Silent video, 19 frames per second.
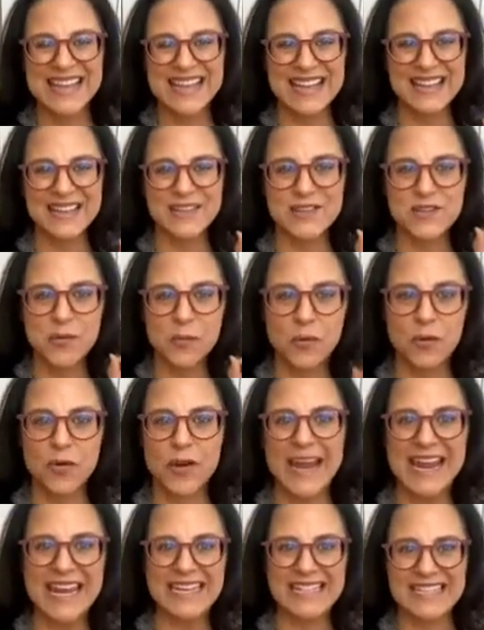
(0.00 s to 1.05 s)
is to
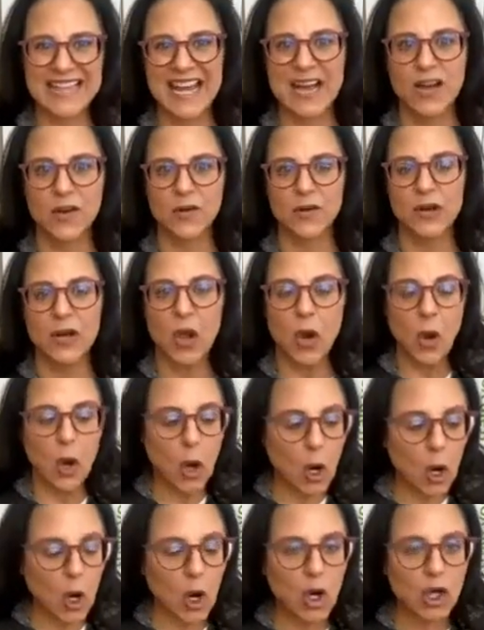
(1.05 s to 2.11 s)
break down
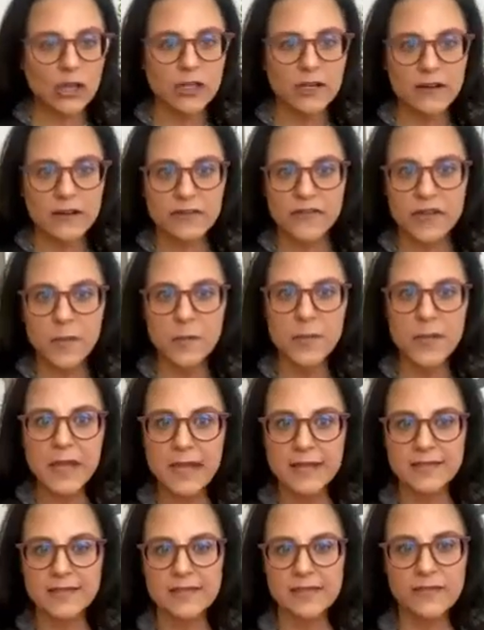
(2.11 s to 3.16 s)
all of the
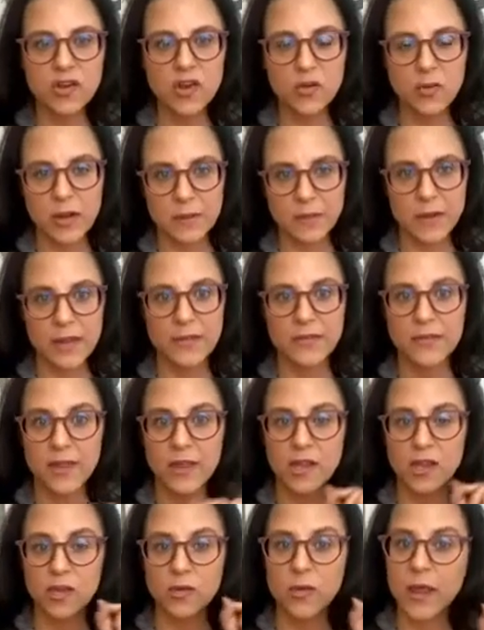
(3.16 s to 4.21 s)
pieces of equipment that
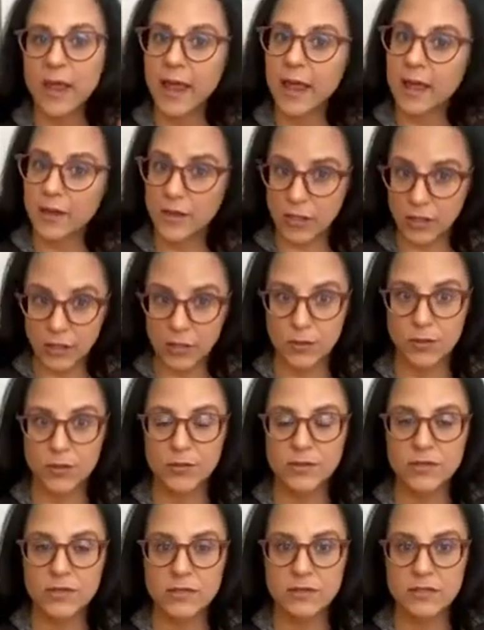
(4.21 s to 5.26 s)
you can use,